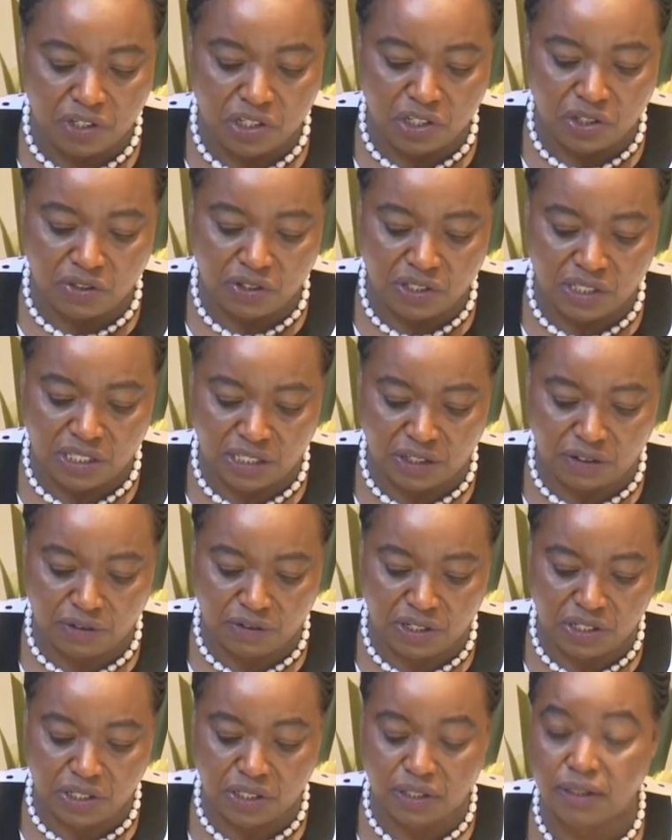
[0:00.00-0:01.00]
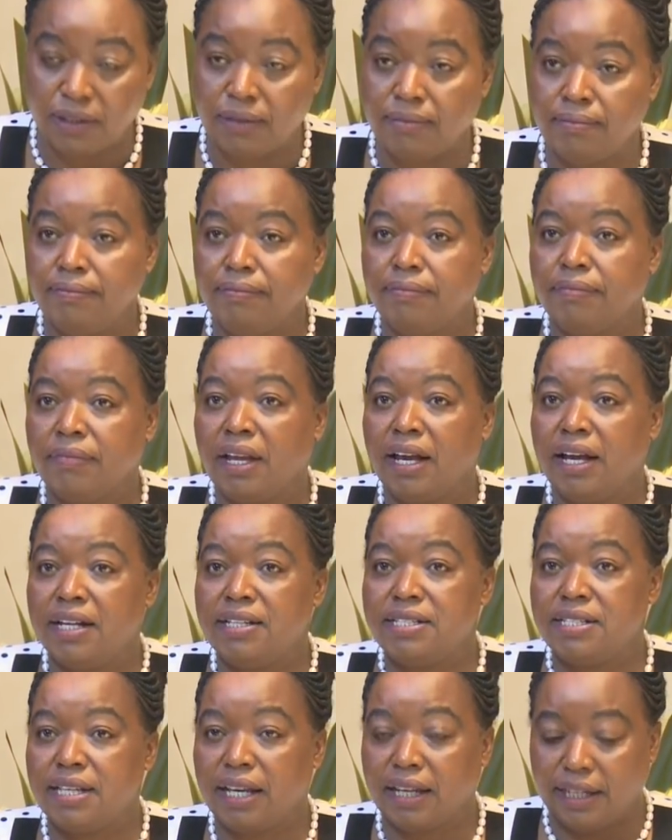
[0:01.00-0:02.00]
regional integration,
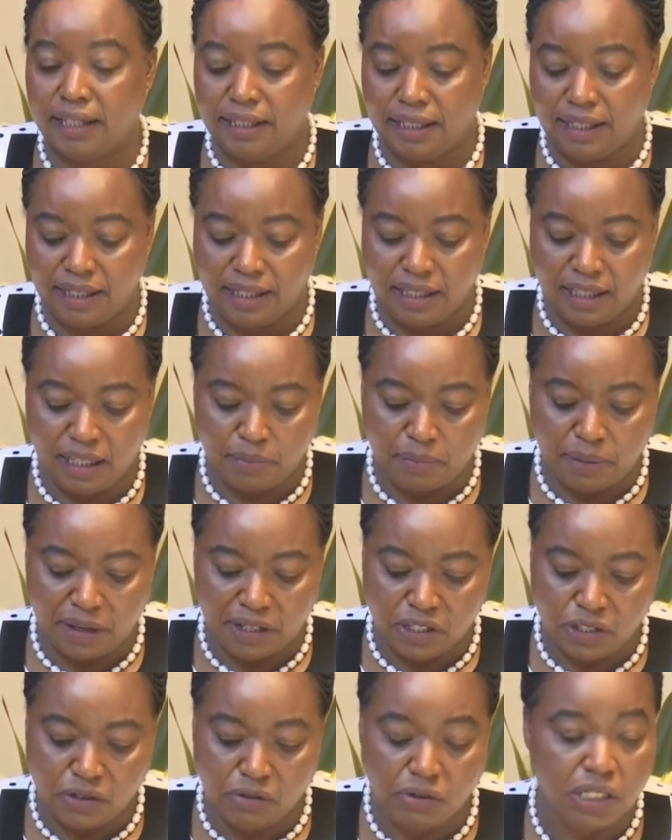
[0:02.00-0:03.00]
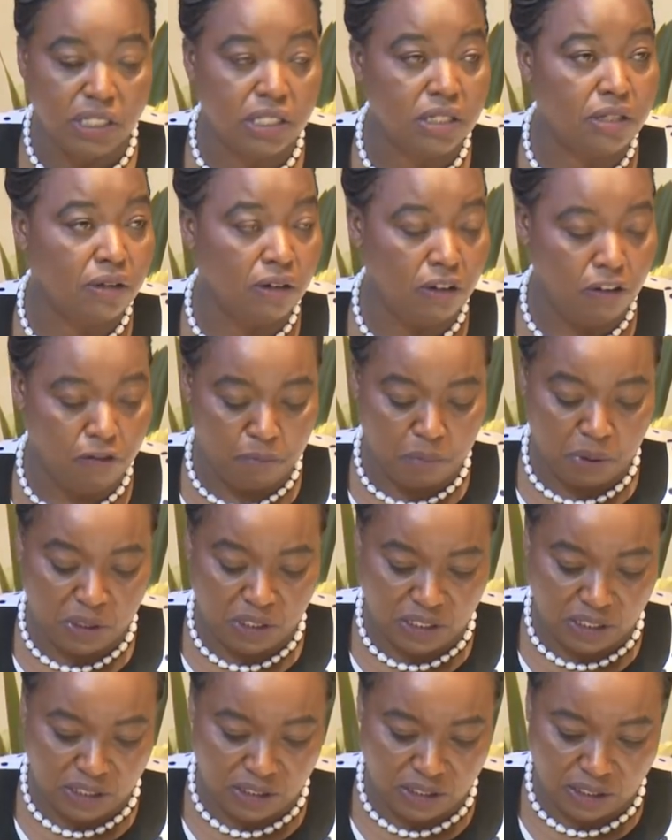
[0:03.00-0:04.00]
and secondly, the pursuit of
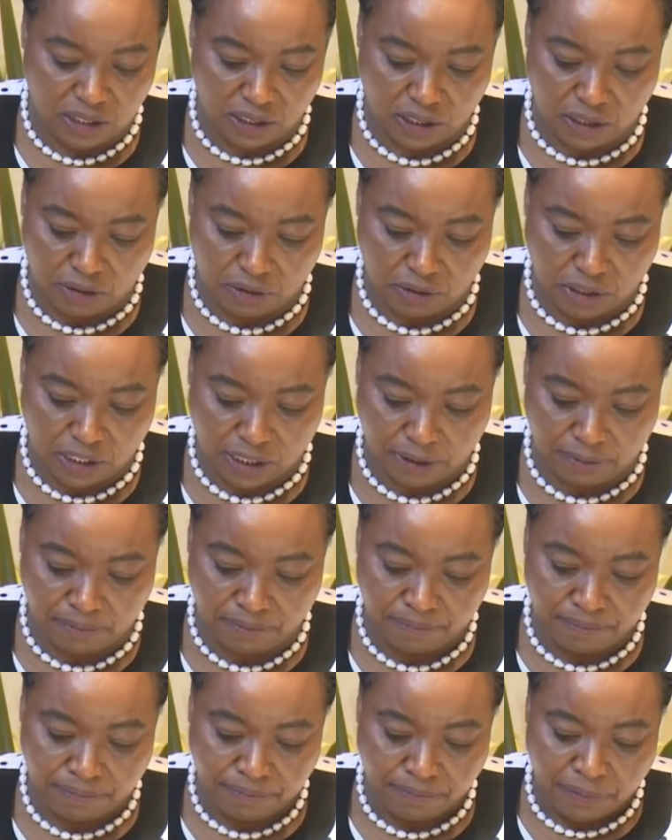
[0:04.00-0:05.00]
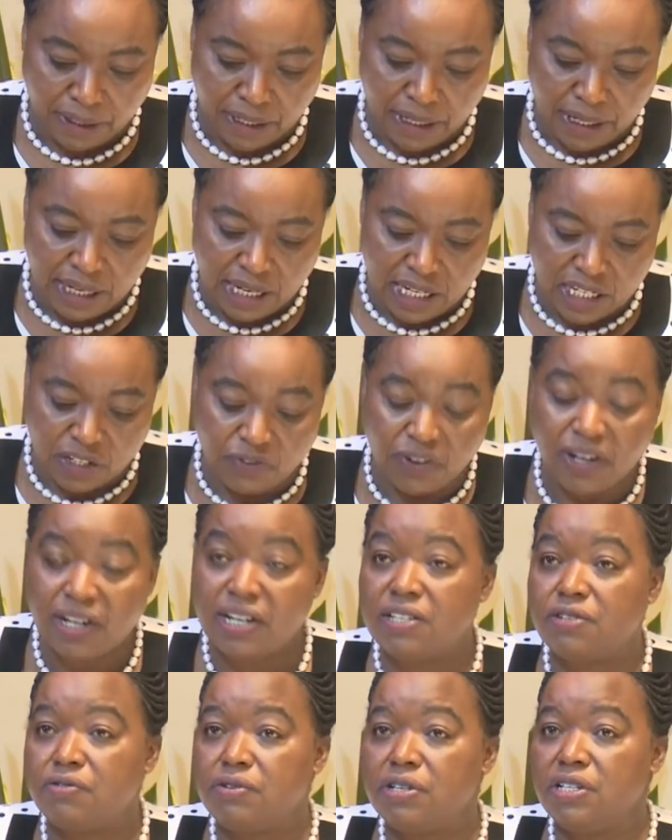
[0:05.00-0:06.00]
peace and security. As far
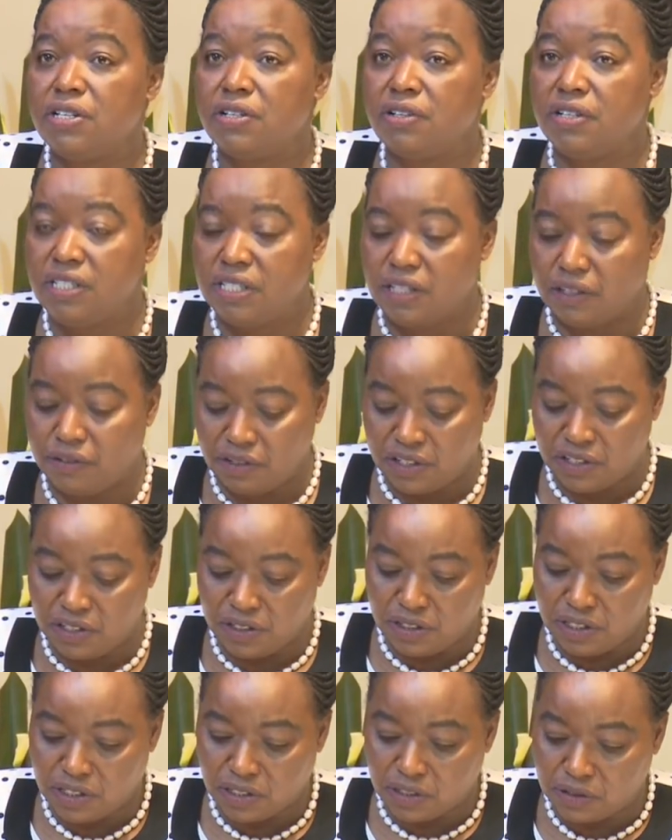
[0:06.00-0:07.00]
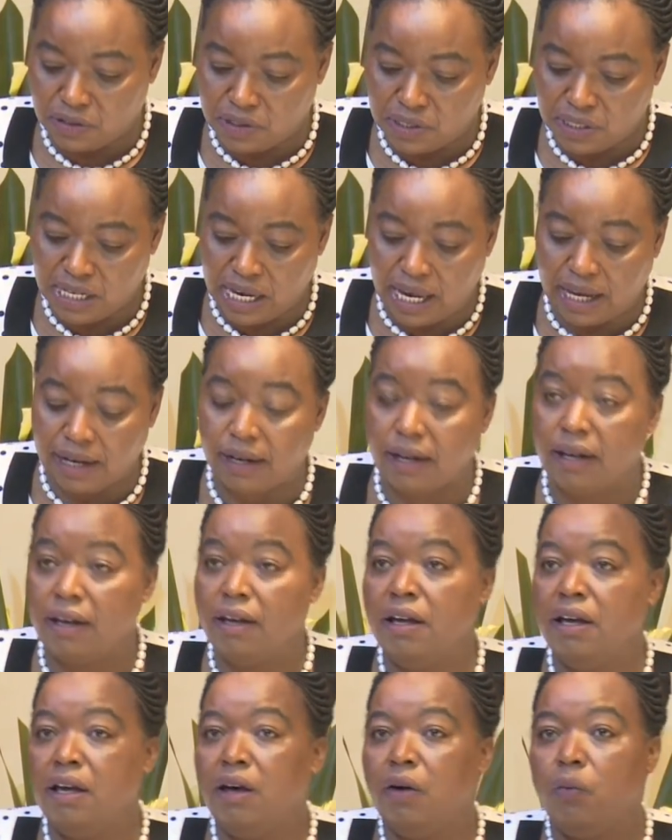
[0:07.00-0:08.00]
as regional integration is concerned,
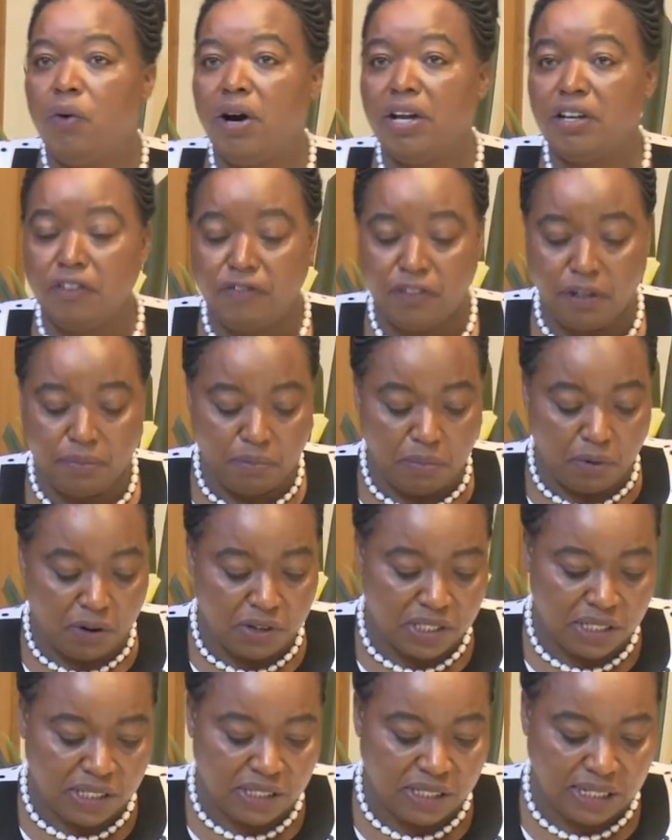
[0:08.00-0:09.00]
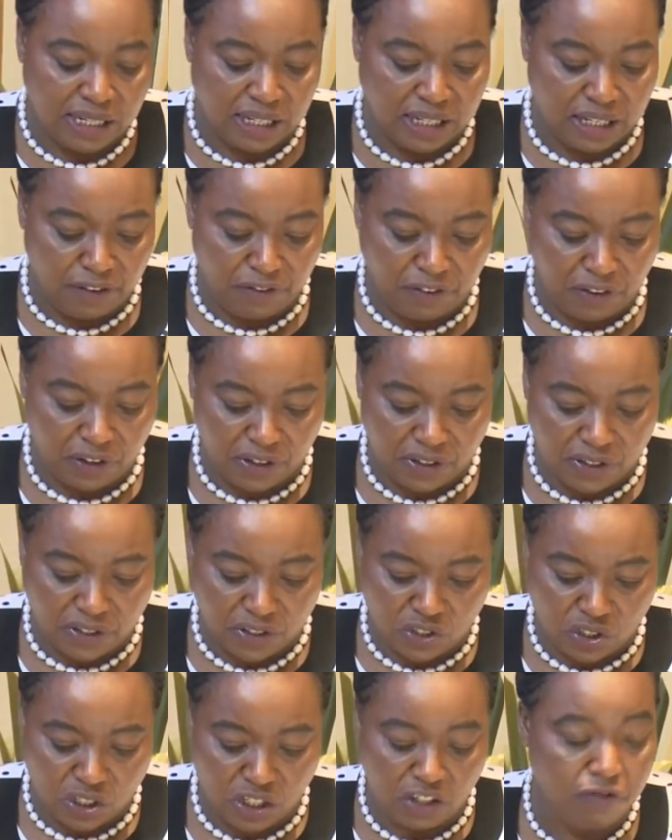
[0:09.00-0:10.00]
one of the most significant
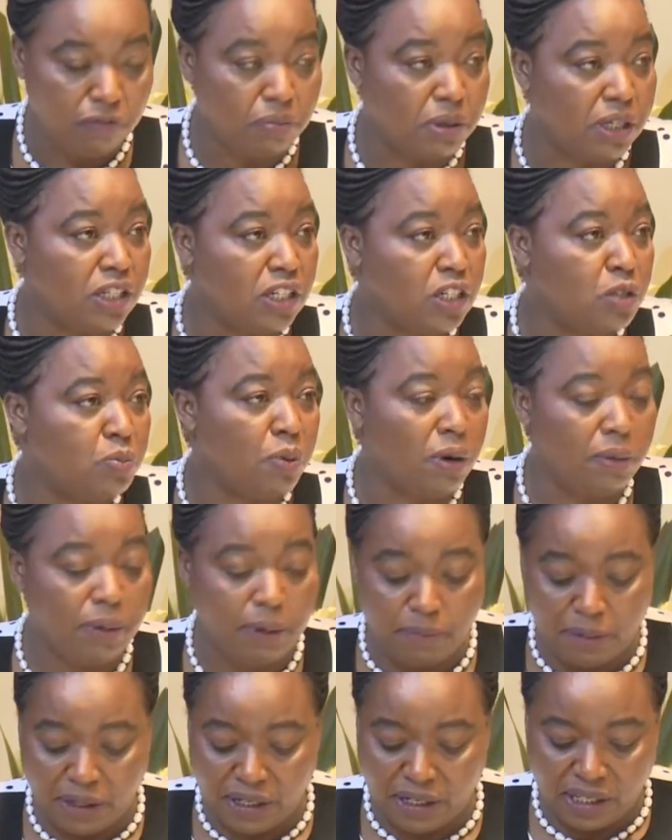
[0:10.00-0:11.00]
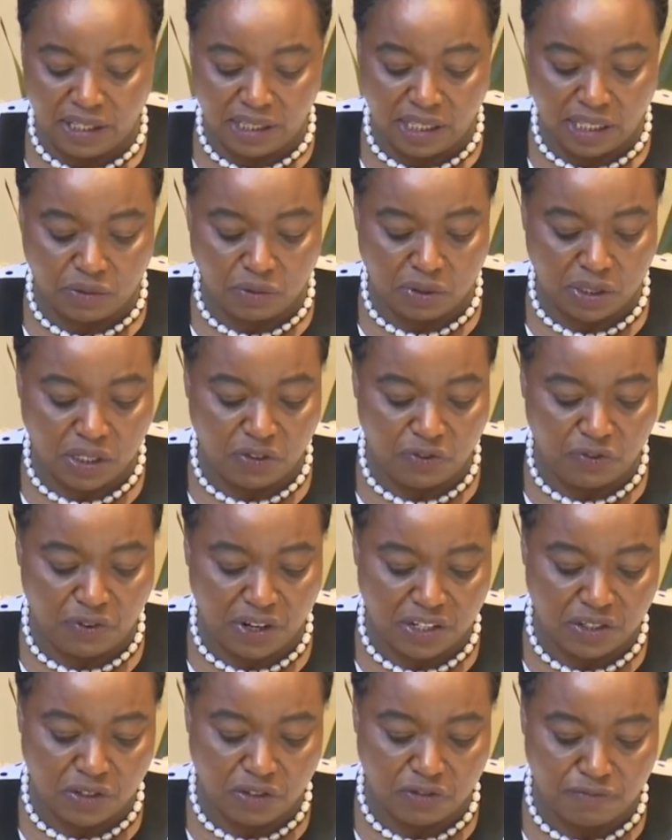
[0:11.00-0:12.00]
achievements is probably the
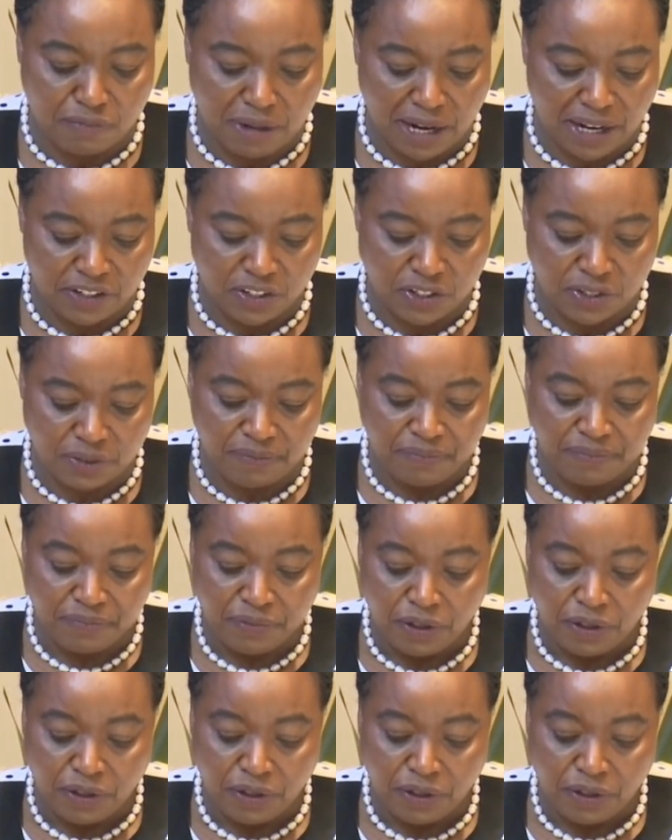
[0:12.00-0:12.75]
21st of March,